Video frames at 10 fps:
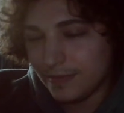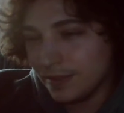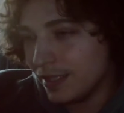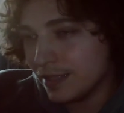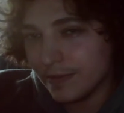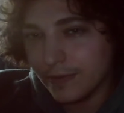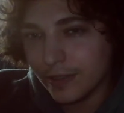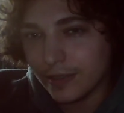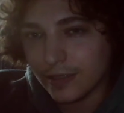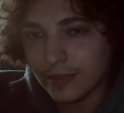And that's before
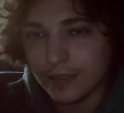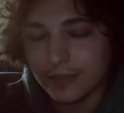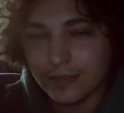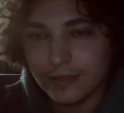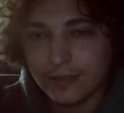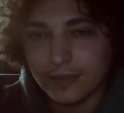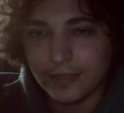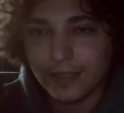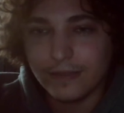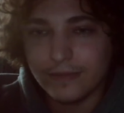I'd done all this
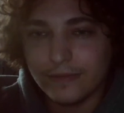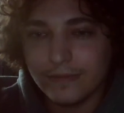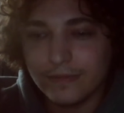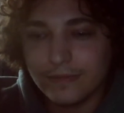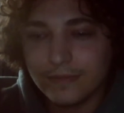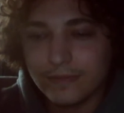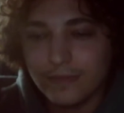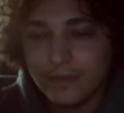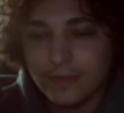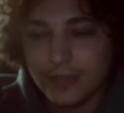stuff
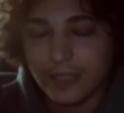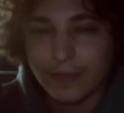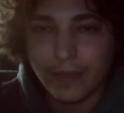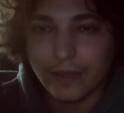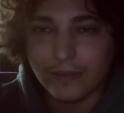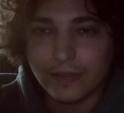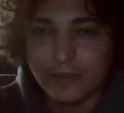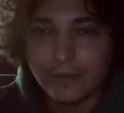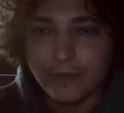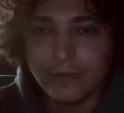to get better, to
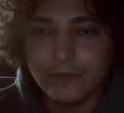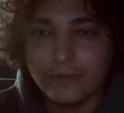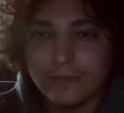improve.